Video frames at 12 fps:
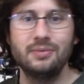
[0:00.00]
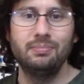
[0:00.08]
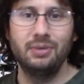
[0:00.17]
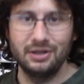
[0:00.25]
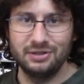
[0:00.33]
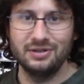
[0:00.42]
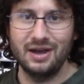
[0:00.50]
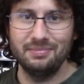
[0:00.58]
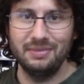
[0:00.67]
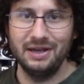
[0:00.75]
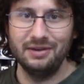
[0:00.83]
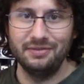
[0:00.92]
but it's not
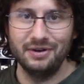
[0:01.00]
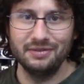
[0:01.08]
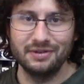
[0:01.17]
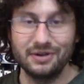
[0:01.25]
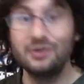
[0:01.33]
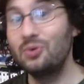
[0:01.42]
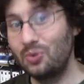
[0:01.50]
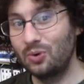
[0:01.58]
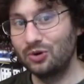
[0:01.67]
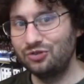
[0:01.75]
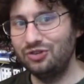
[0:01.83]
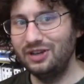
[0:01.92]
made of liver
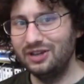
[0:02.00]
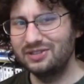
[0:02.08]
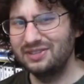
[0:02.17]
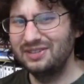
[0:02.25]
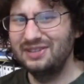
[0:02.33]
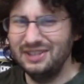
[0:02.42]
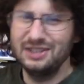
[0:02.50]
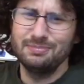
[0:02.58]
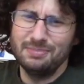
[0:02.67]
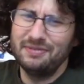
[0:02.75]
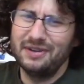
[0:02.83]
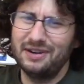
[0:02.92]
or cheese. It's
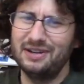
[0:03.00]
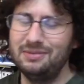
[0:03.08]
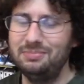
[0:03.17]
Bavarian